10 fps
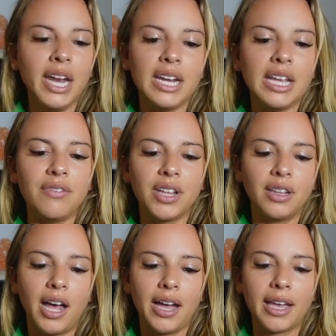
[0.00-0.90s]
even
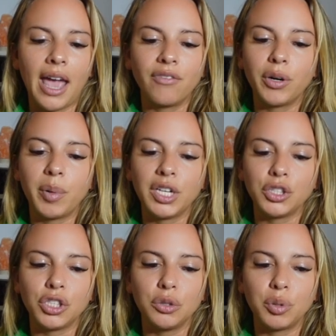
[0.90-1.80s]
like
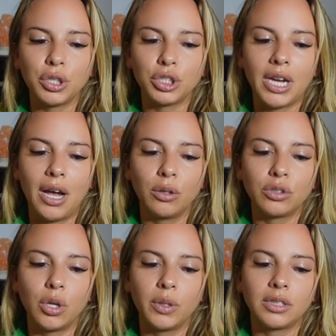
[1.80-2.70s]
everybody's you pushed out.
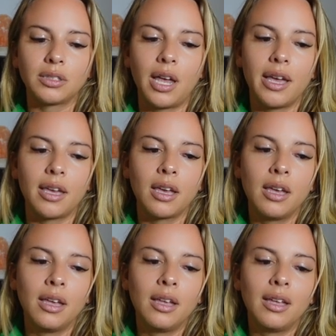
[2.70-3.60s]
So it's like,
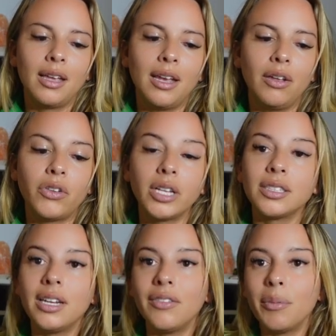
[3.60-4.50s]
it
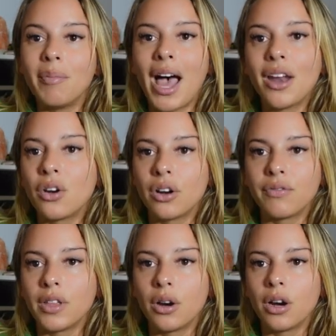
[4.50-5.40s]
doesn't matter
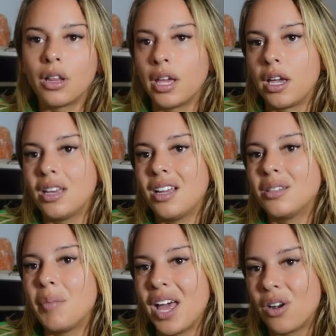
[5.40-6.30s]
if
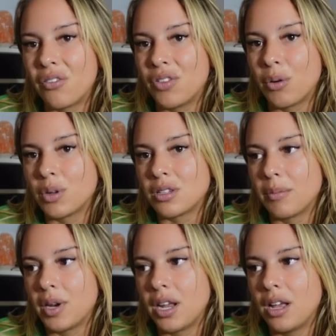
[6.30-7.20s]
they're with
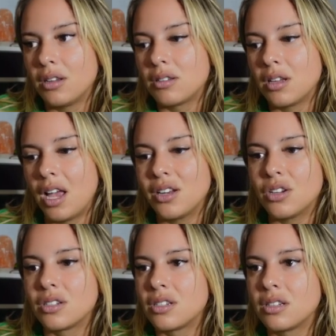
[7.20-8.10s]
somebody else. I
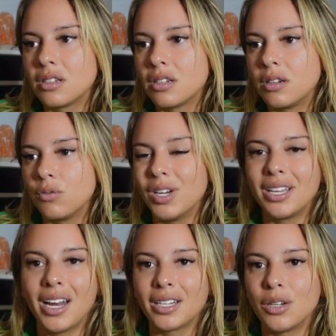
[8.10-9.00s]
just
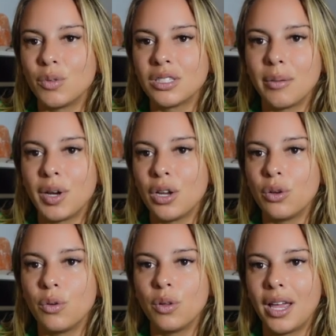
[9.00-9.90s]
reconnected with somebody
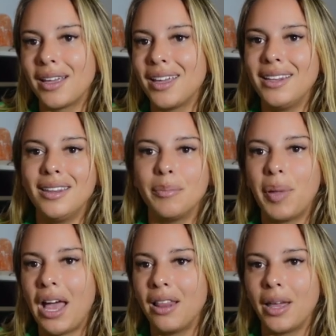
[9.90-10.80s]
who like in the,
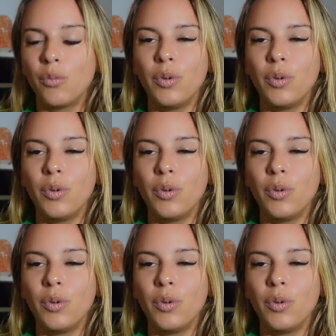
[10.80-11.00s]
like